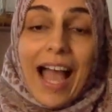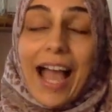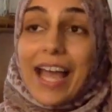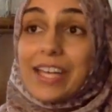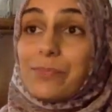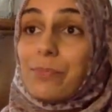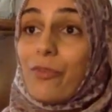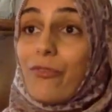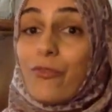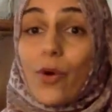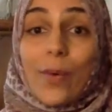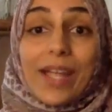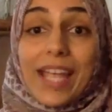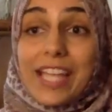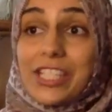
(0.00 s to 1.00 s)
And
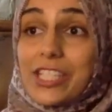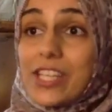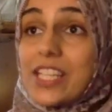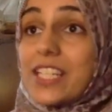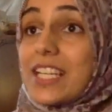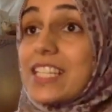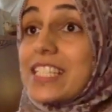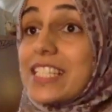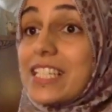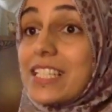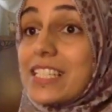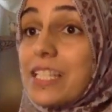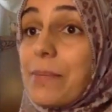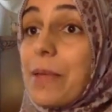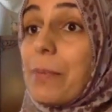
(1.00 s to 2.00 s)
before we get into this, I can
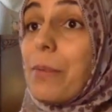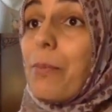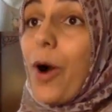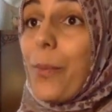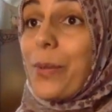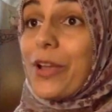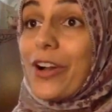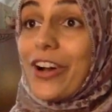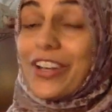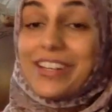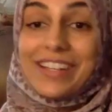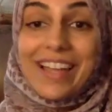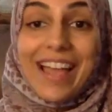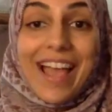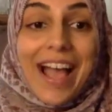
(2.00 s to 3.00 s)
still see people popping
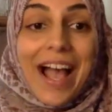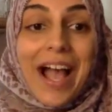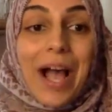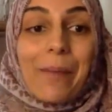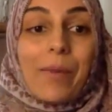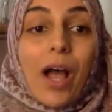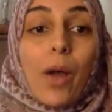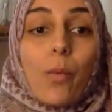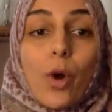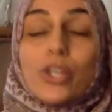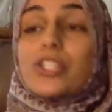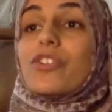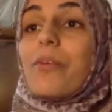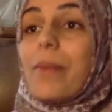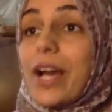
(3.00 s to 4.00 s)
on. I
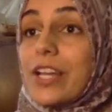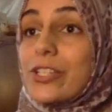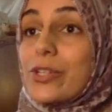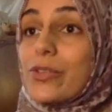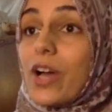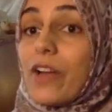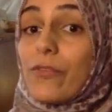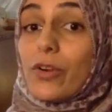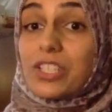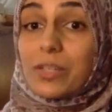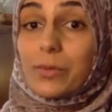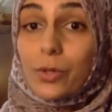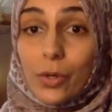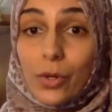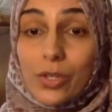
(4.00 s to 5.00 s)
want to remind you that I've got
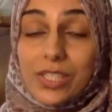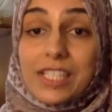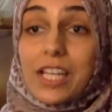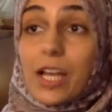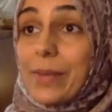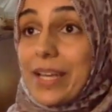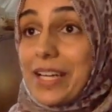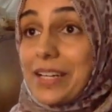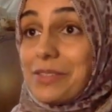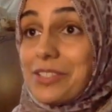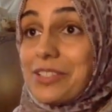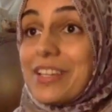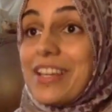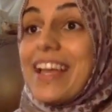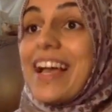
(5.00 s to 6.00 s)
some courses coming
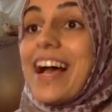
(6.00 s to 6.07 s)
out.